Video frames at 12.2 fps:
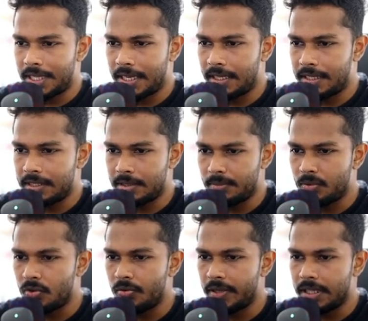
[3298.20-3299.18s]
it's
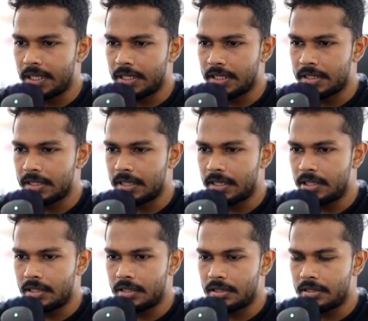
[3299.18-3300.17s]
moving the cursor
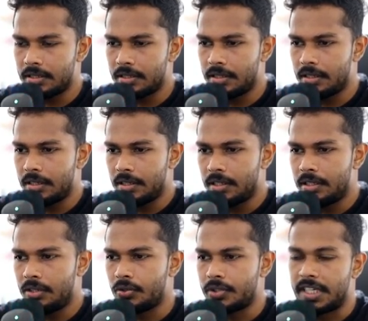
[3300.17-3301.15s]
and
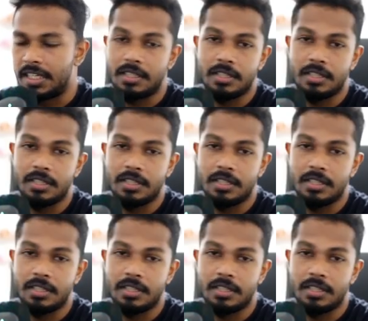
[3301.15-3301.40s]
setting the